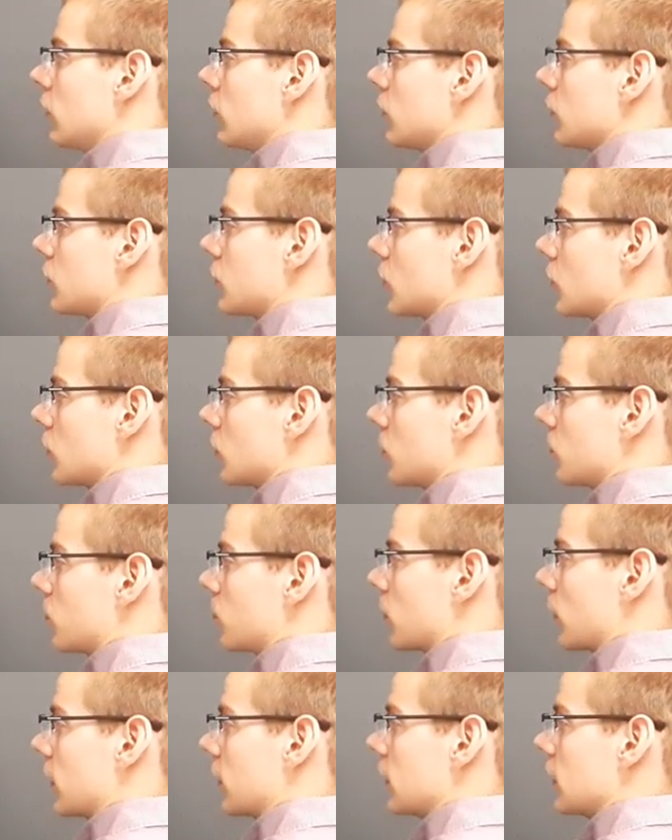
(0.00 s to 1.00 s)
So
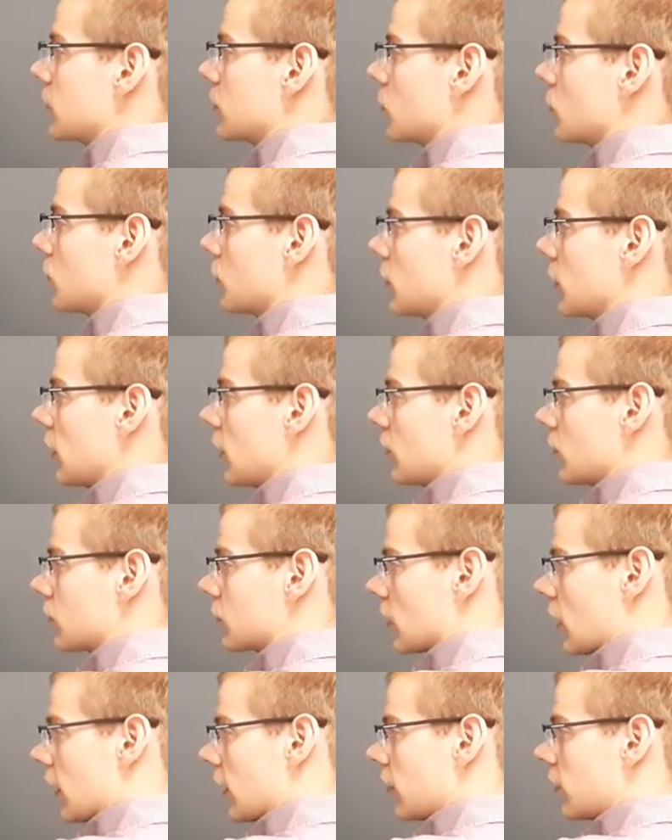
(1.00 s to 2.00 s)
bring this over to the other
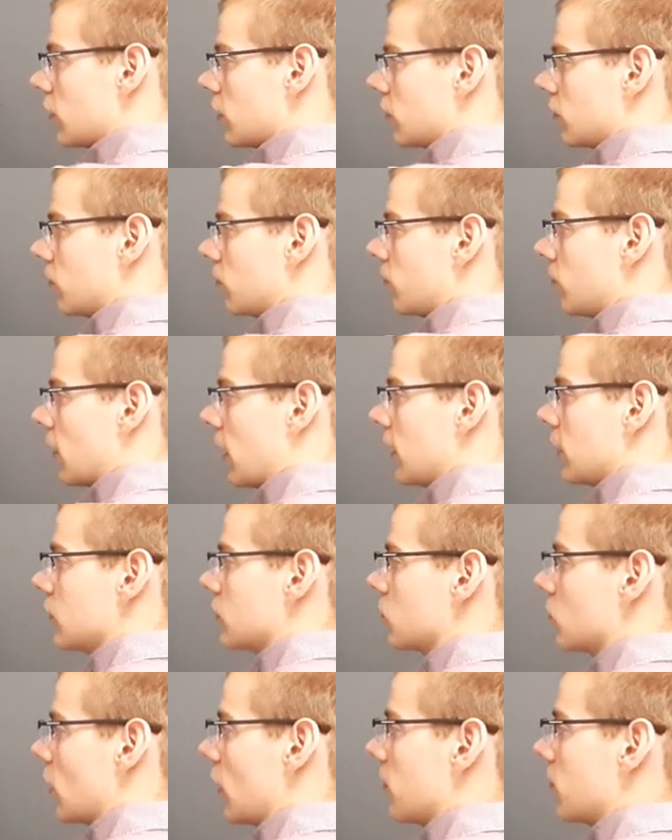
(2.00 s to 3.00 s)
side. Minus
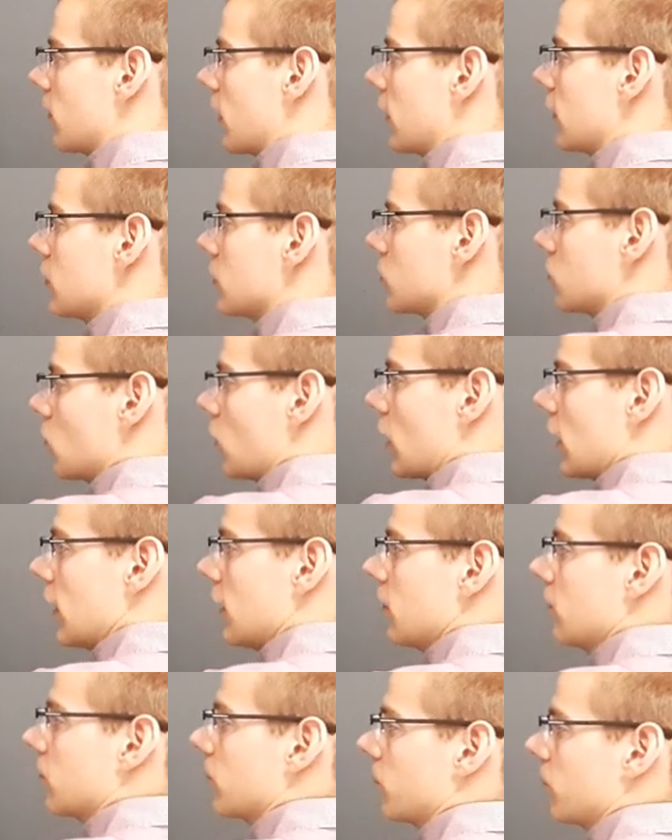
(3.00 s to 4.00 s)
y minus
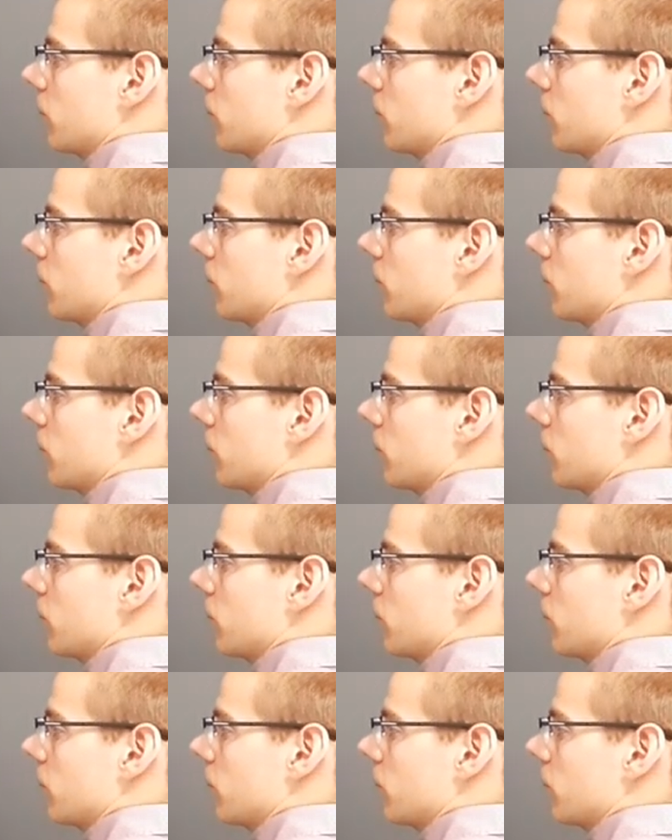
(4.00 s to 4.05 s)
y.